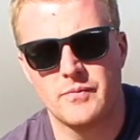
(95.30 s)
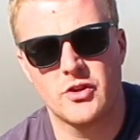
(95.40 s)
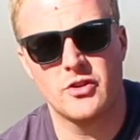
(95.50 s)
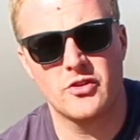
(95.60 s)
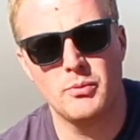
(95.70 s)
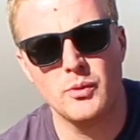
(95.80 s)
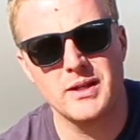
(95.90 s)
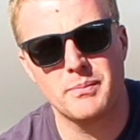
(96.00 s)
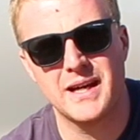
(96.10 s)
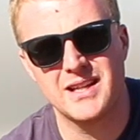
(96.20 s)
So there's a small
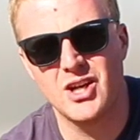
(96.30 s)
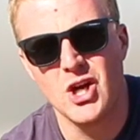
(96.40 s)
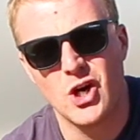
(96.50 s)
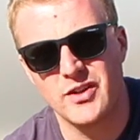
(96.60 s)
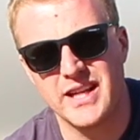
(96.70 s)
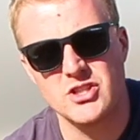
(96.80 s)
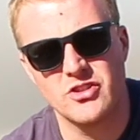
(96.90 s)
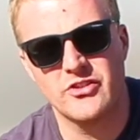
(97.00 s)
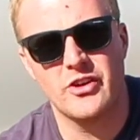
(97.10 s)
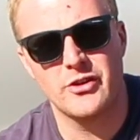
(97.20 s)
impeller on the
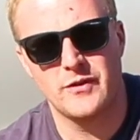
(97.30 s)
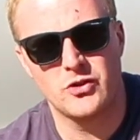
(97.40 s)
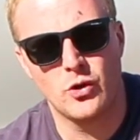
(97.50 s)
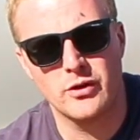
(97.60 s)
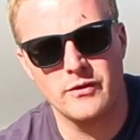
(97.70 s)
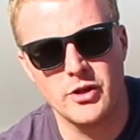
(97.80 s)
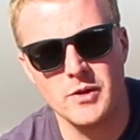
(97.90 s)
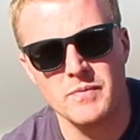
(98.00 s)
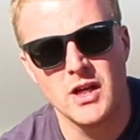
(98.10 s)
engine side of the torque converter